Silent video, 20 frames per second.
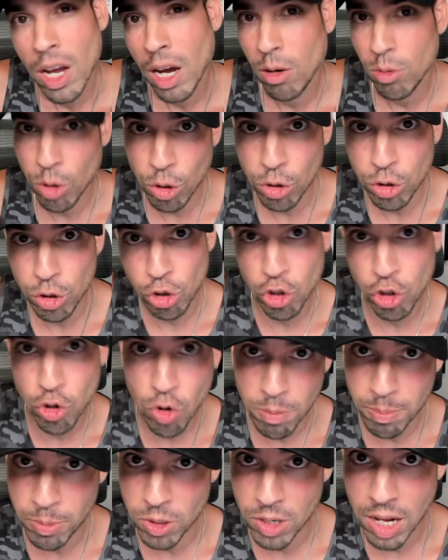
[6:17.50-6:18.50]
I would also shore
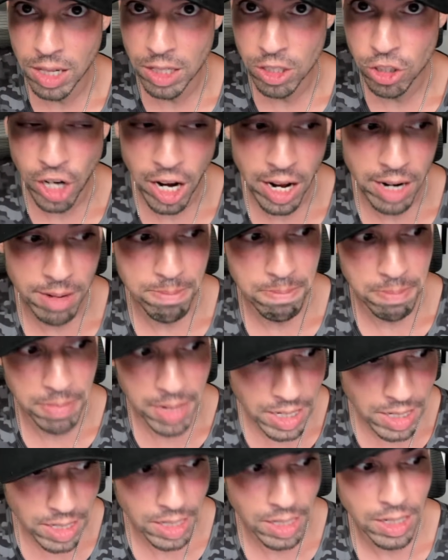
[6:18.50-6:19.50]
up your knowledge on
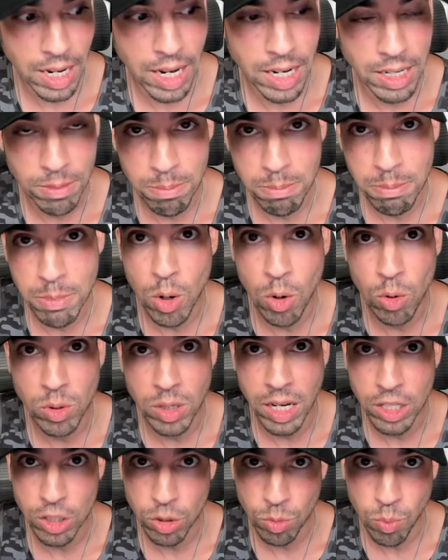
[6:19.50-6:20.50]
median and mode
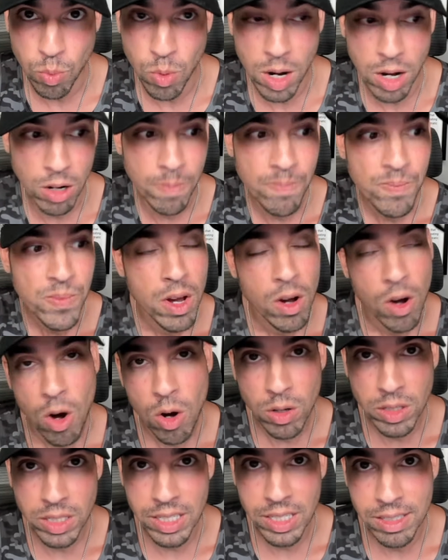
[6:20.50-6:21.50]
as well.
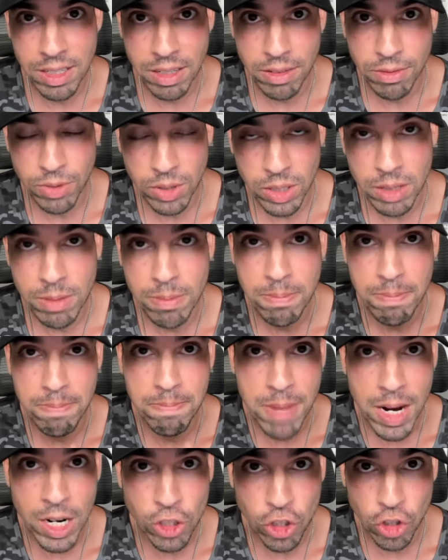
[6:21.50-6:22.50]
All these different
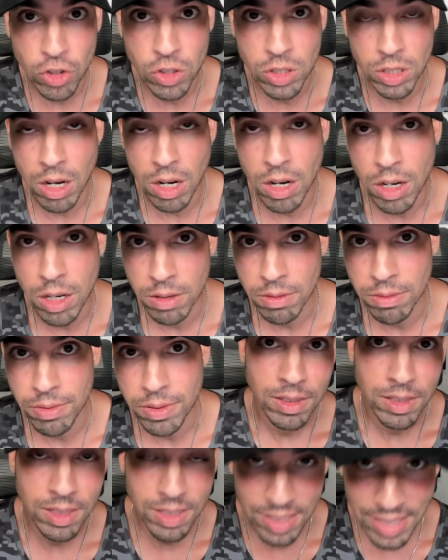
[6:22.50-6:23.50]
measures of
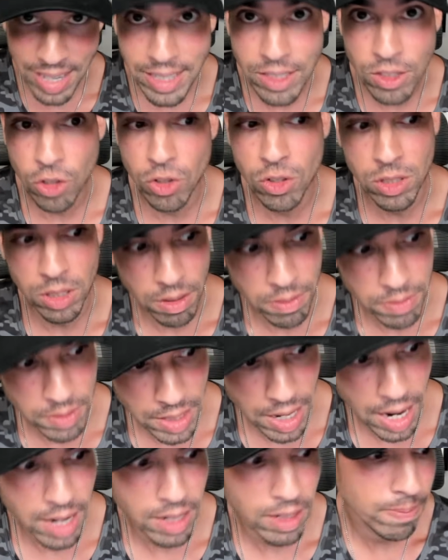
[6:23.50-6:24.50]
centers of
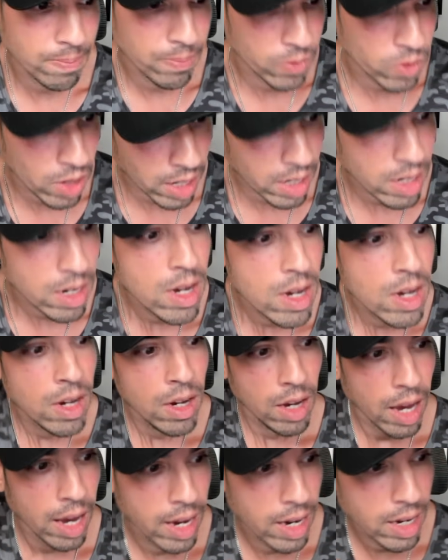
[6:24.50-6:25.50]
data. Okay.
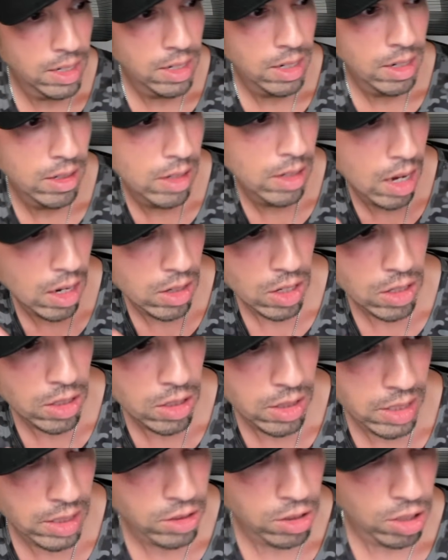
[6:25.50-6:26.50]
And another
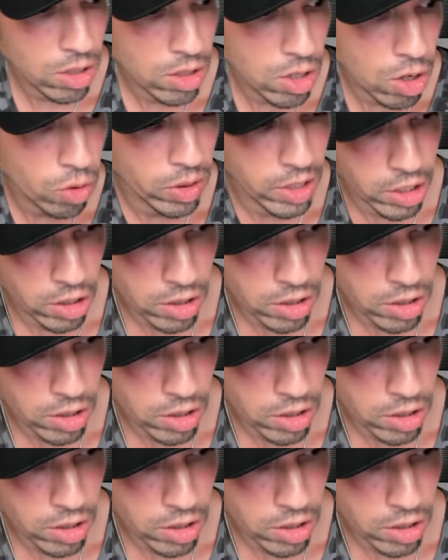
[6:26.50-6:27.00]
thing to note here